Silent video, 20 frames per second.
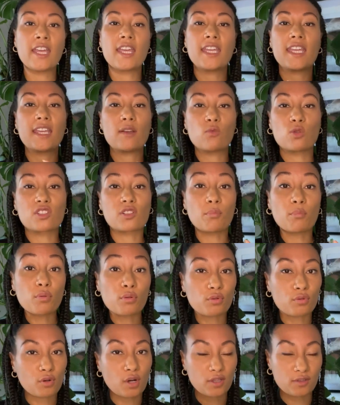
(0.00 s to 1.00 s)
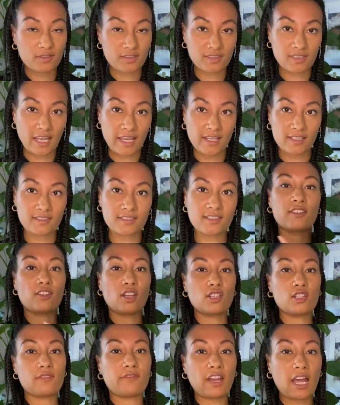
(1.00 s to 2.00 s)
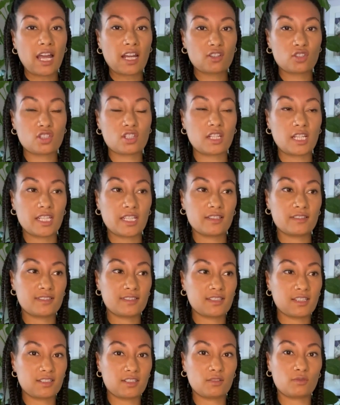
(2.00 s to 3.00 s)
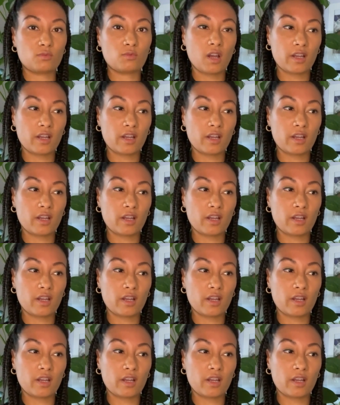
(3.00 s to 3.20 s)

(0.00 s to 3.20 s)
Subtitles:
it was a process that you've actually considered,